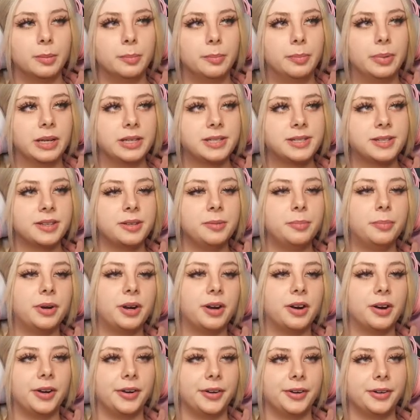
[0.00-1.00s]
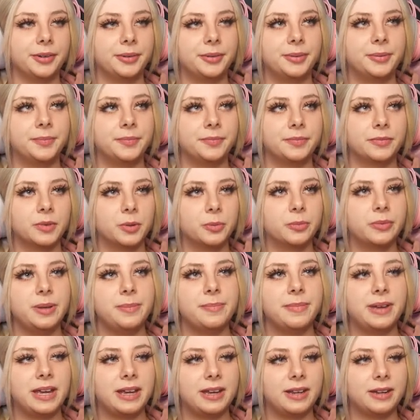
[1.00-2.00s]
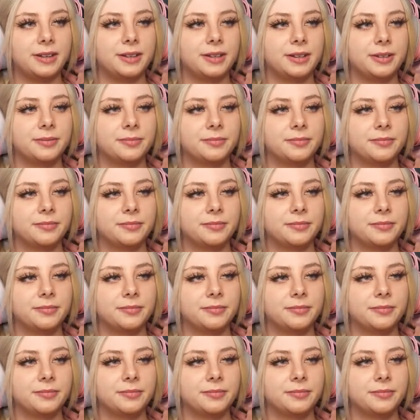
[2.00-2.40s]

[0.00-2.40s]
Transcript: Bustling Barn. We made it.